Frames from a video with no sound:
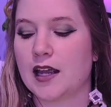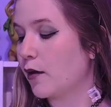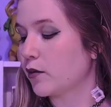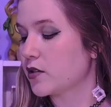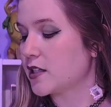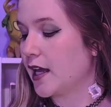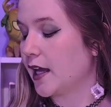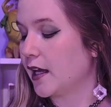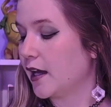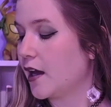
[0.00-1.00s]
I will
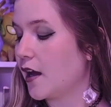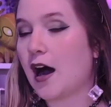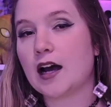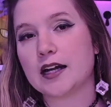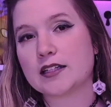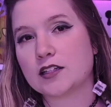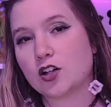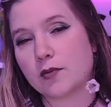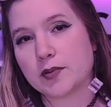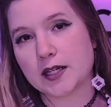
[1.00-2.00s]
say, I did
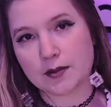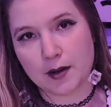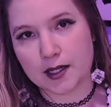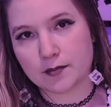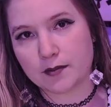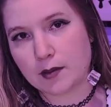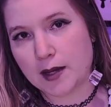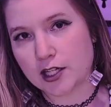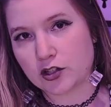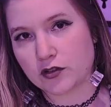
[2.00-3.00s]
not pick my
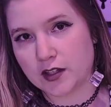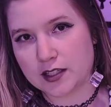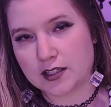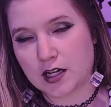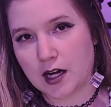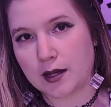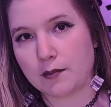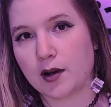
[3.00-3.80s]
commander this time.